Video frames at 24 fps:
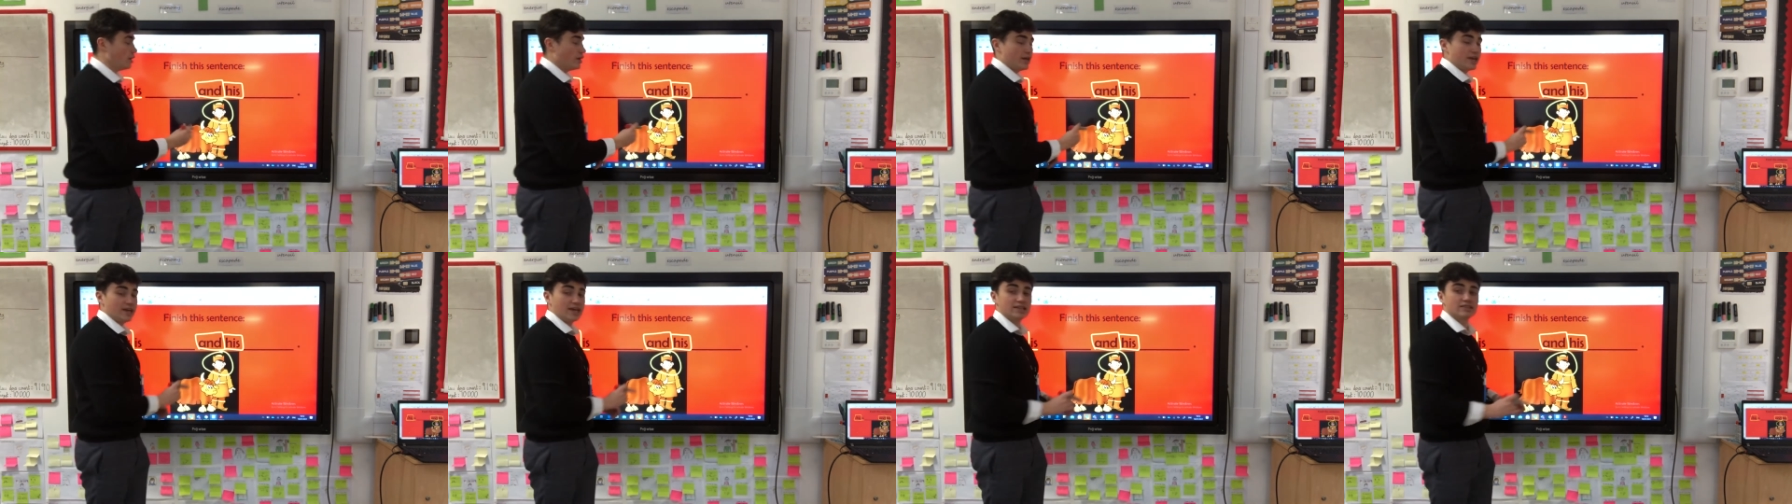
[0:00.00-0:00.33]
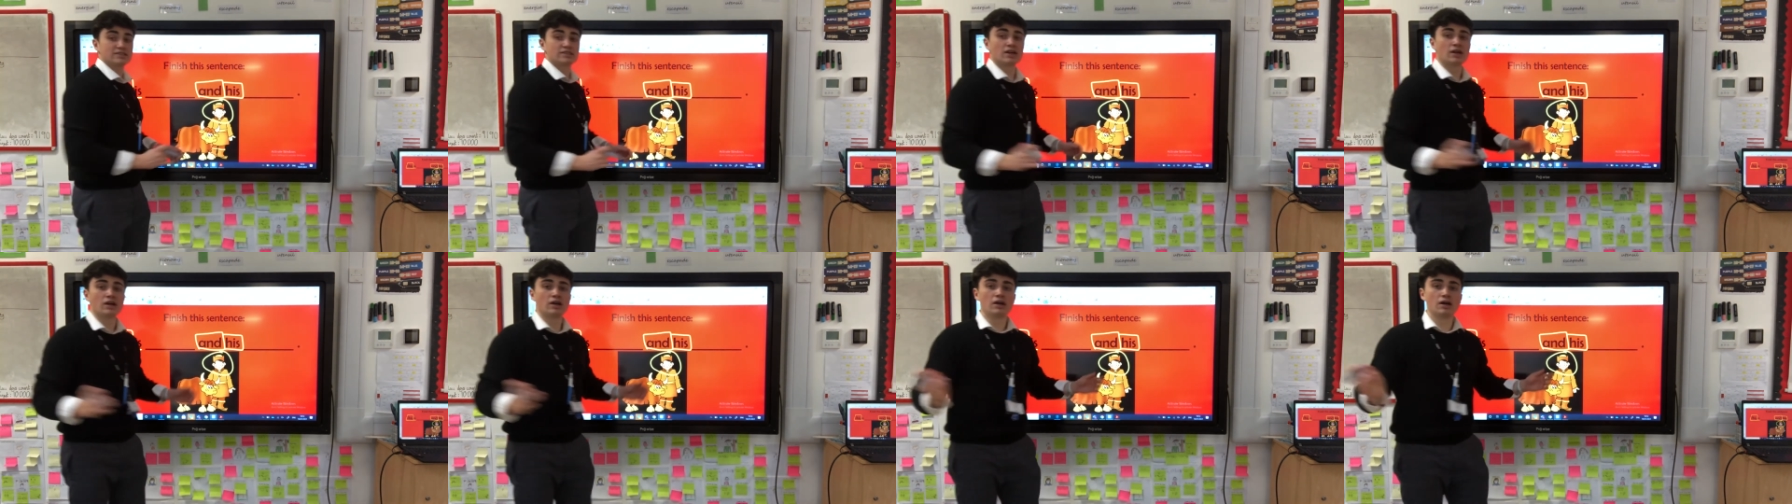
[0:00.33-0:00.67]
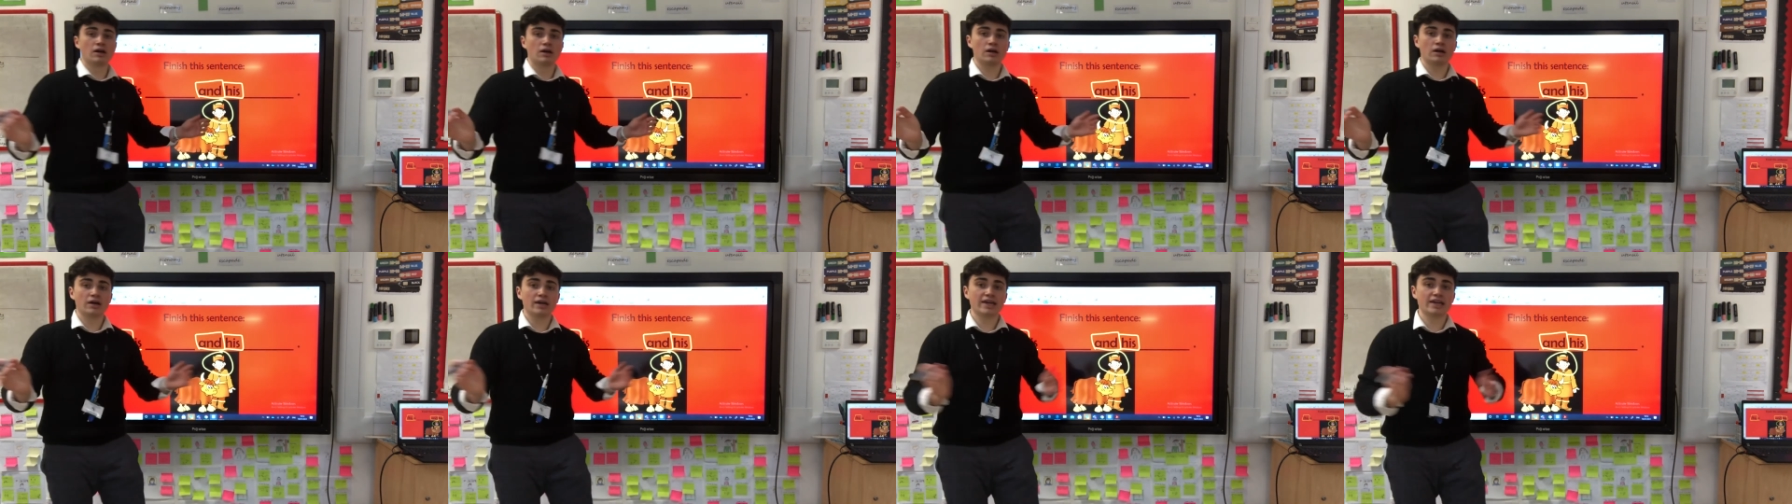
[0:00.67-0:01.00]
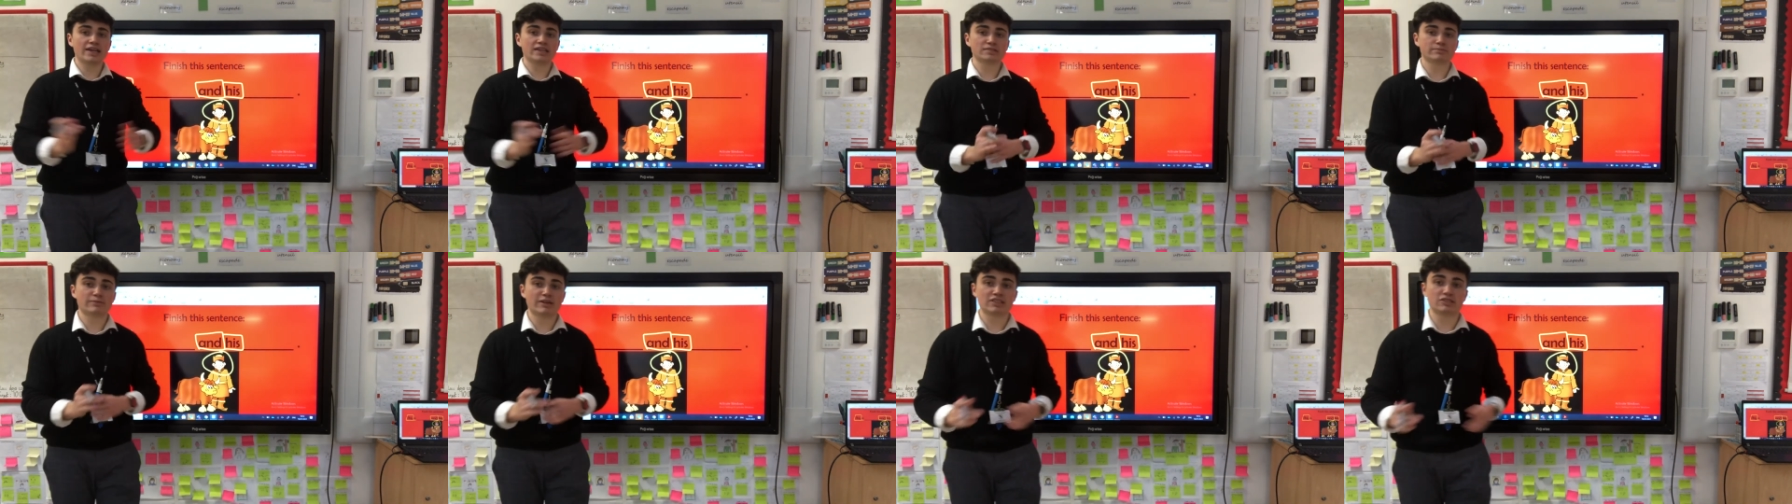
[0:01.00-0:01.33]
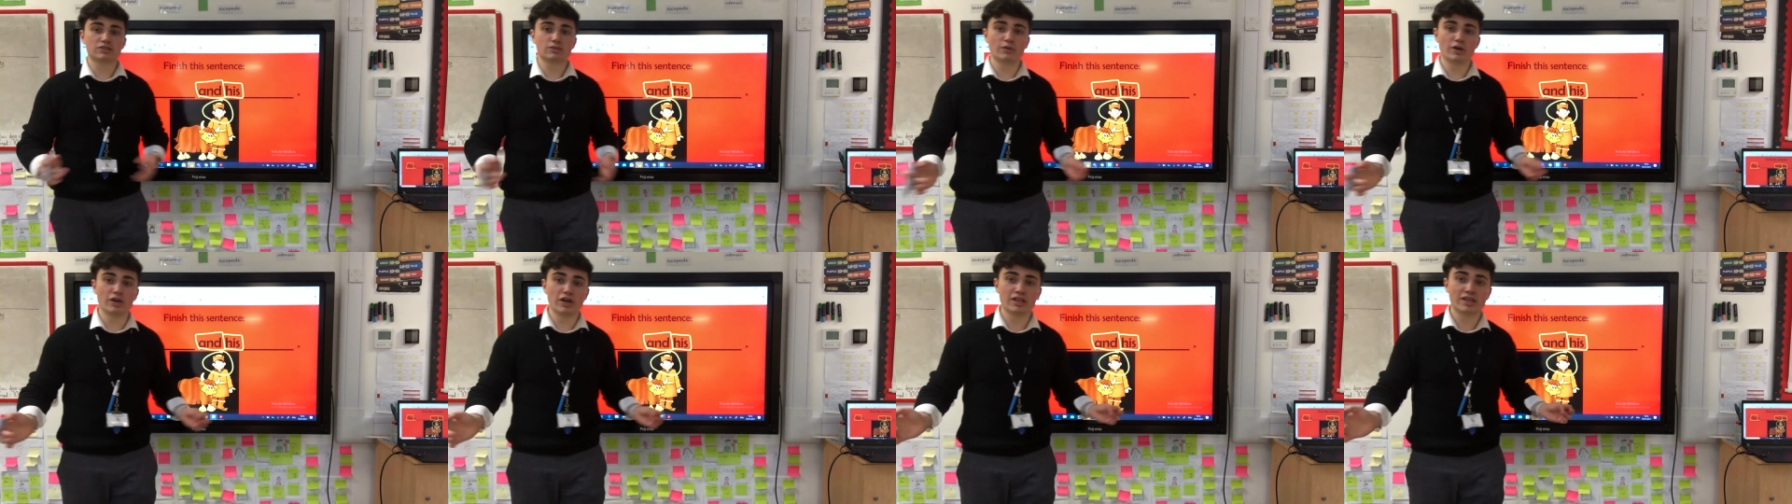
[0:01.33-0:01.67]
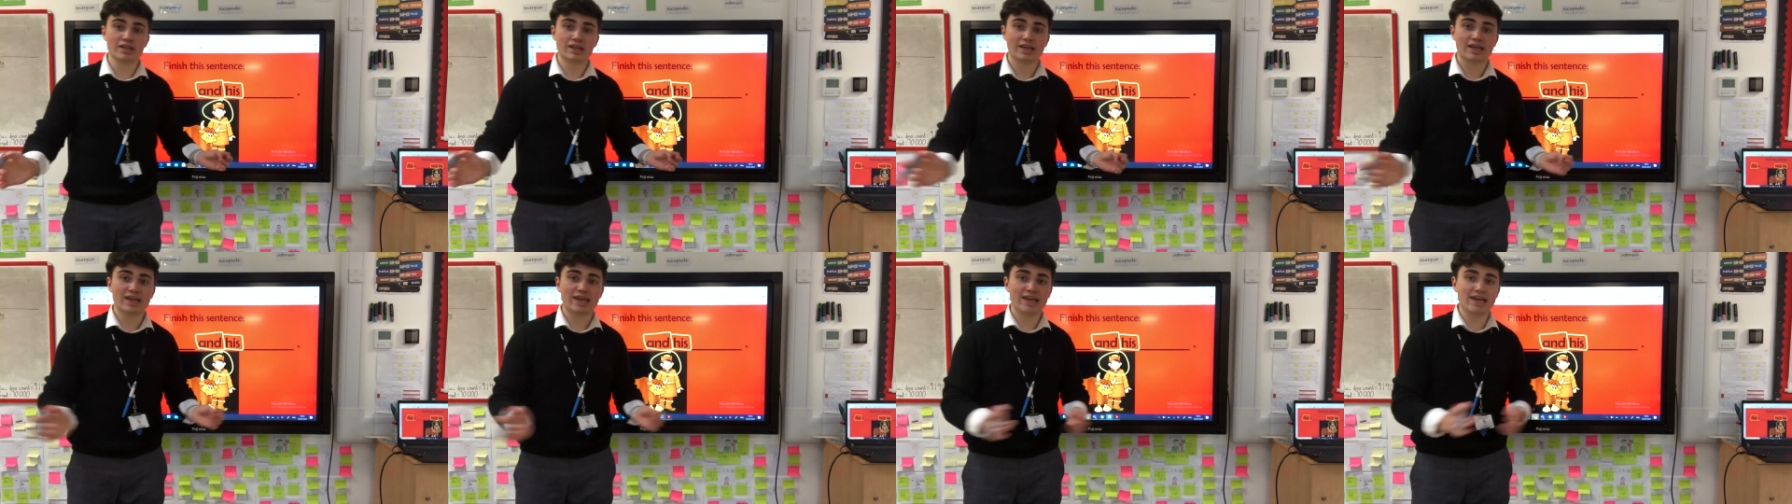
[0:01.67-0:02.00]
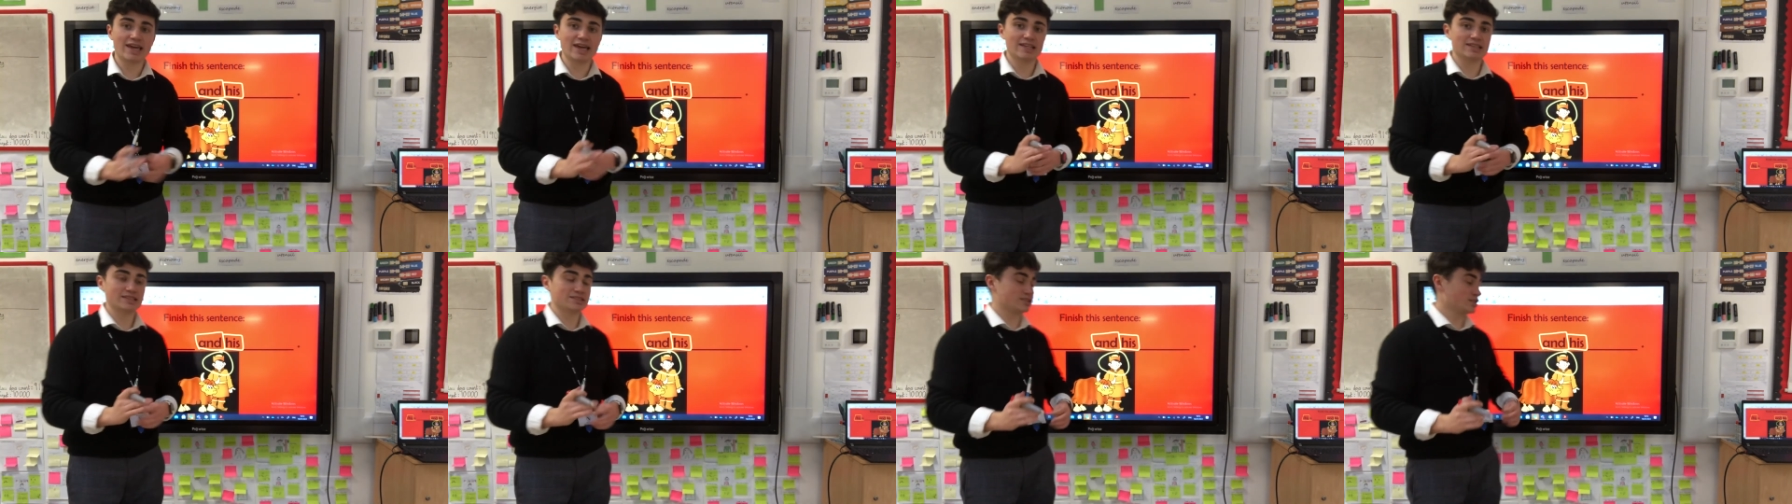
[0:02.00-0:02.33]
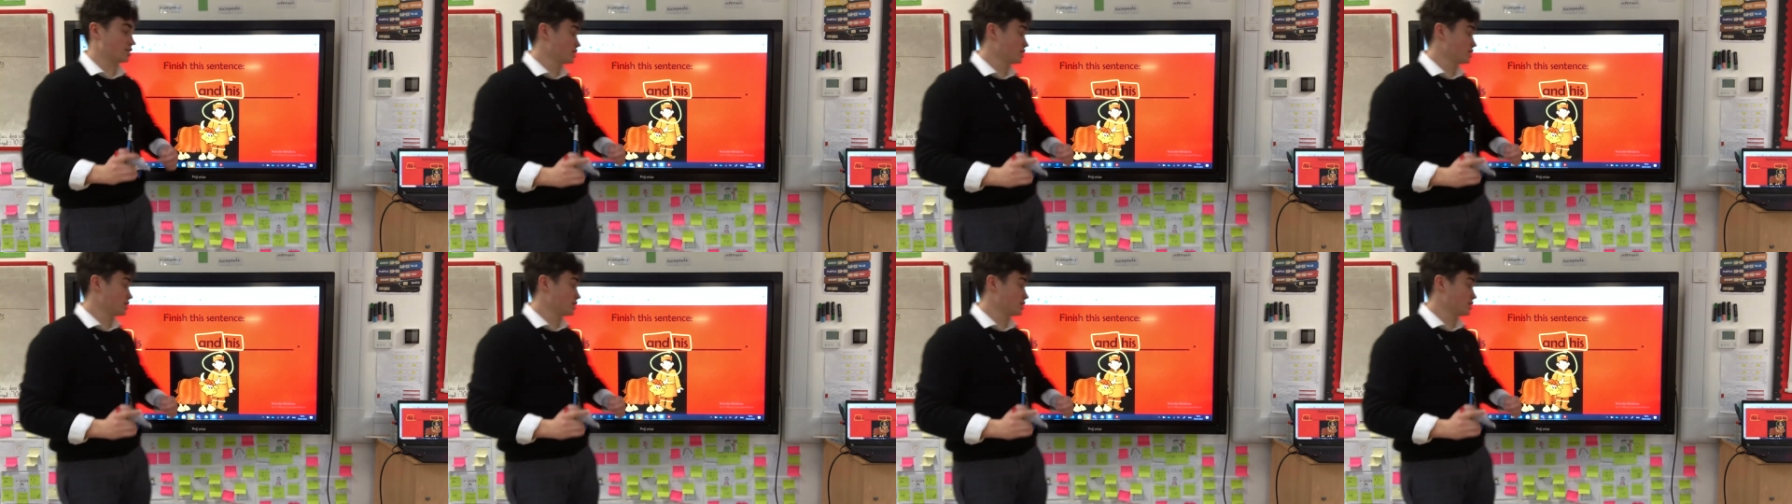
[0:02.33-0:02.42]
is is makes the word his